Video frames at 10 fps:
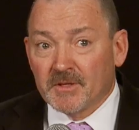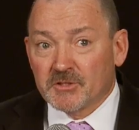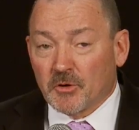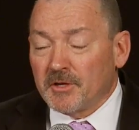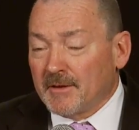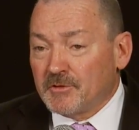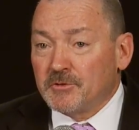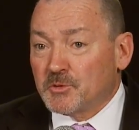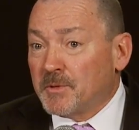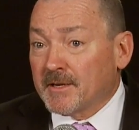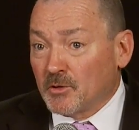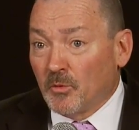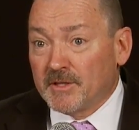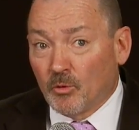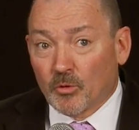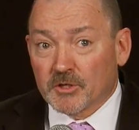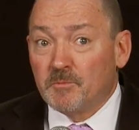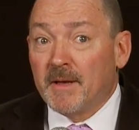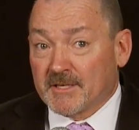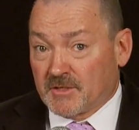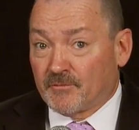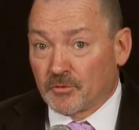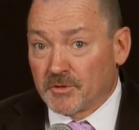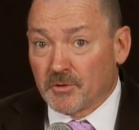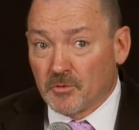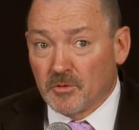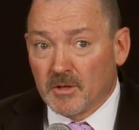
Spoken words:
So all you have to do is pick the one that works best for you.